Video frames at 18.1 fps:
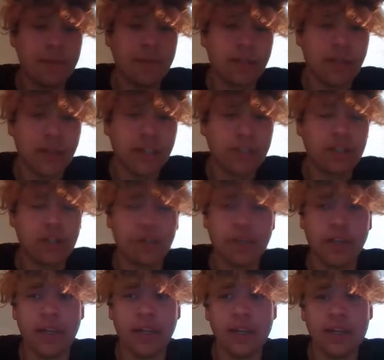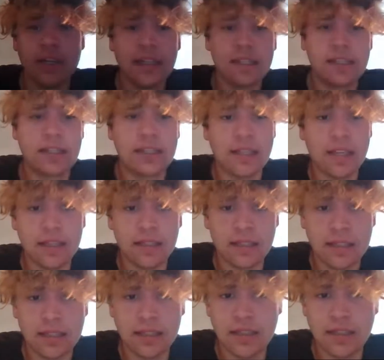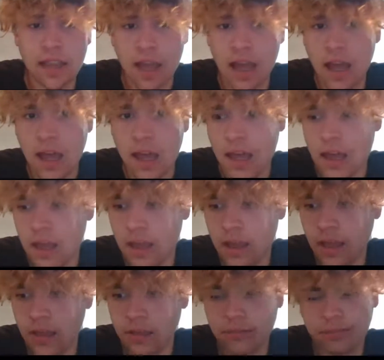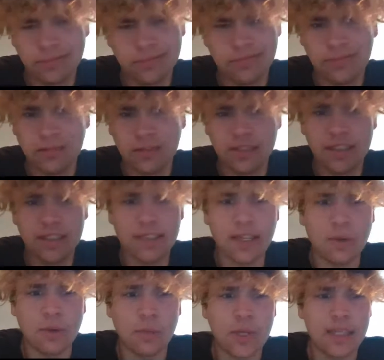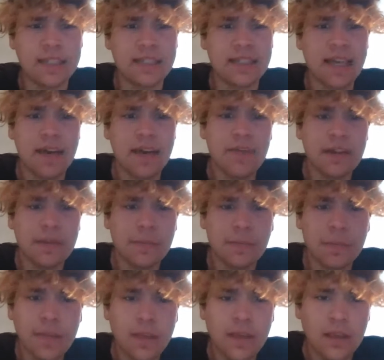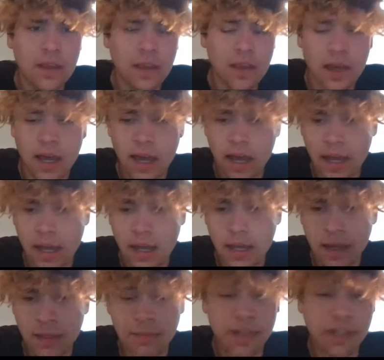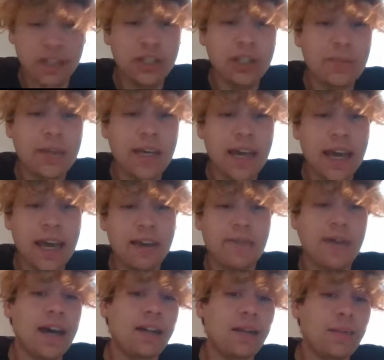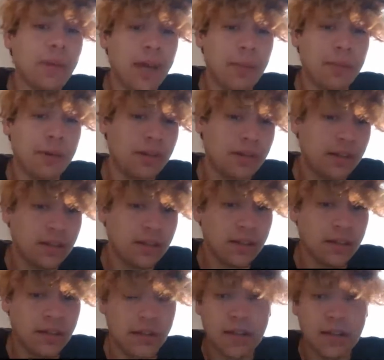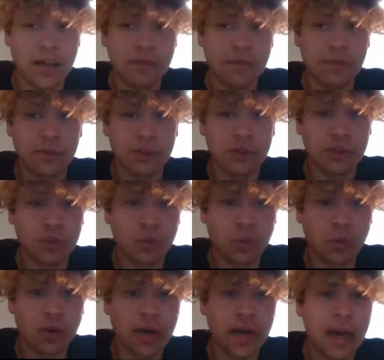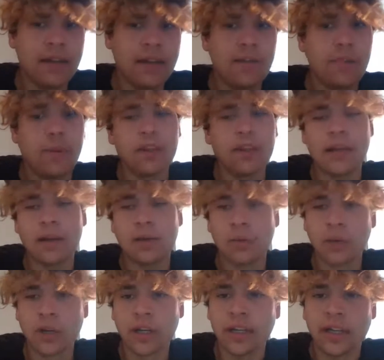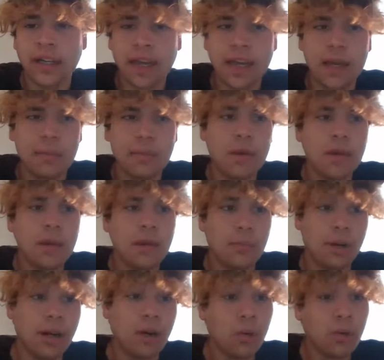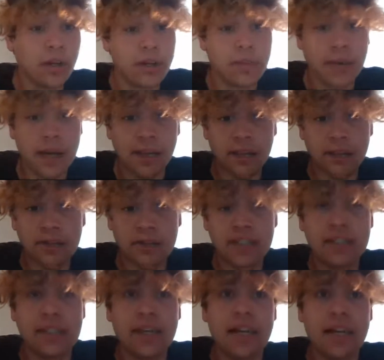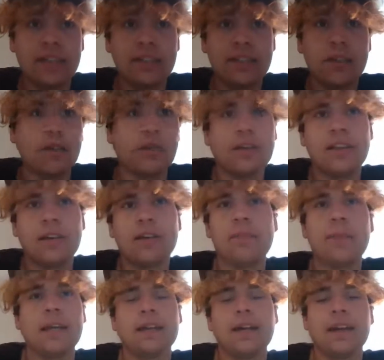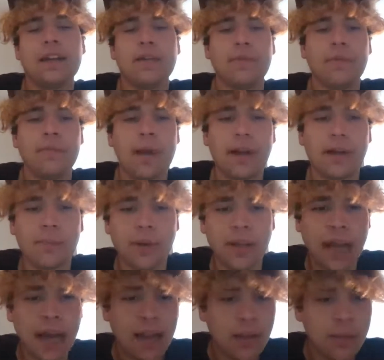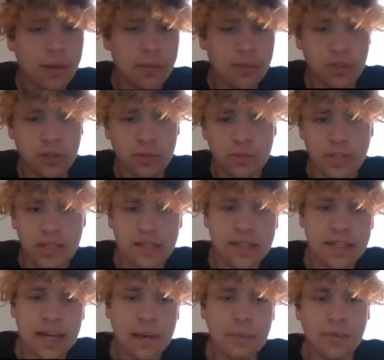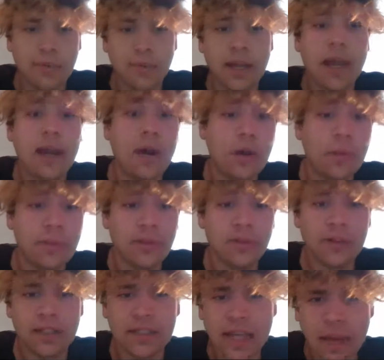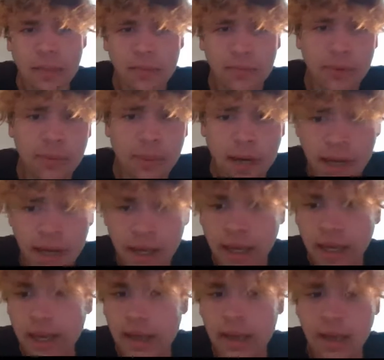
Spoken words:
in the country since like week 7. They should be ahead of Alabama for sure. But that Oregon game, but Oregon might lose tonight, so it might not even matter. But Alabama should be in the top 3. I hope they're in the top 3 by